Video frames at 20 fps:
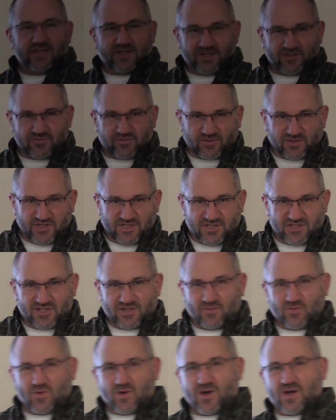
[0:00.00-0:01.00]
and it's
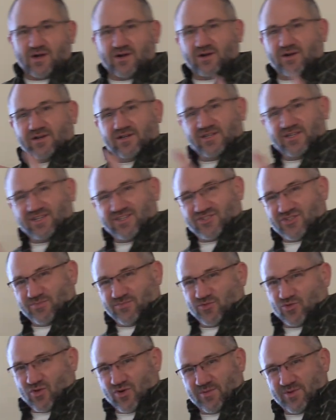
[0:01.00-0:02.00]
releasing water, it's
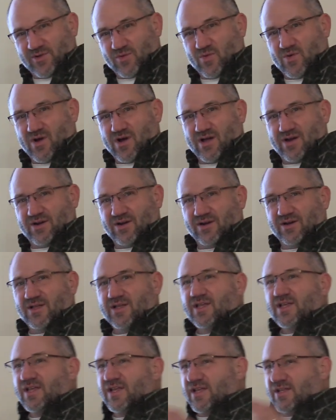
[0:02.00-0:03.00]
absorbing water.
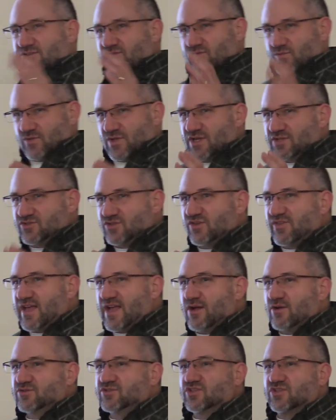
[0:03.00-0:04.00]
Not until the
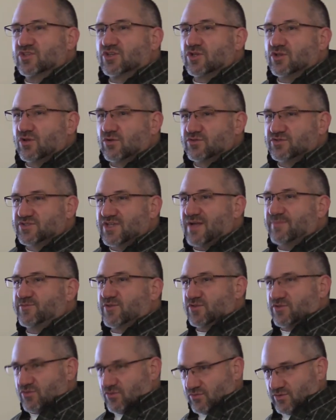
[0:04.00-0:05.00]
house is closed up
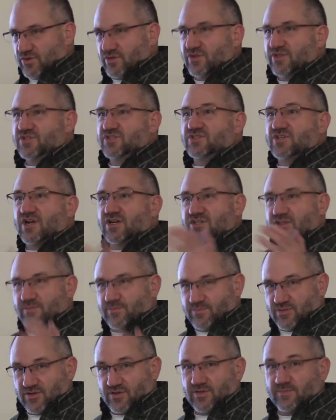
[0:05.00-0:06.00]
does it really start to
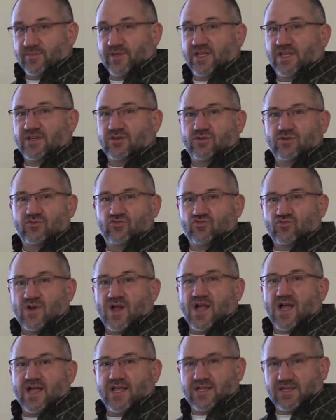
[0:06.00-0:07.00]
really begin to
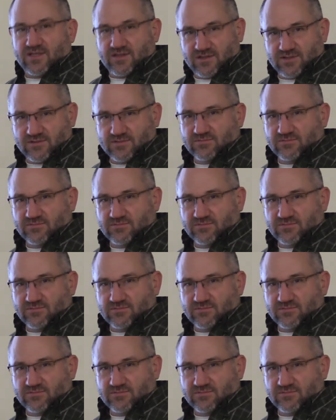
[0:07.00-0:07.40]
dry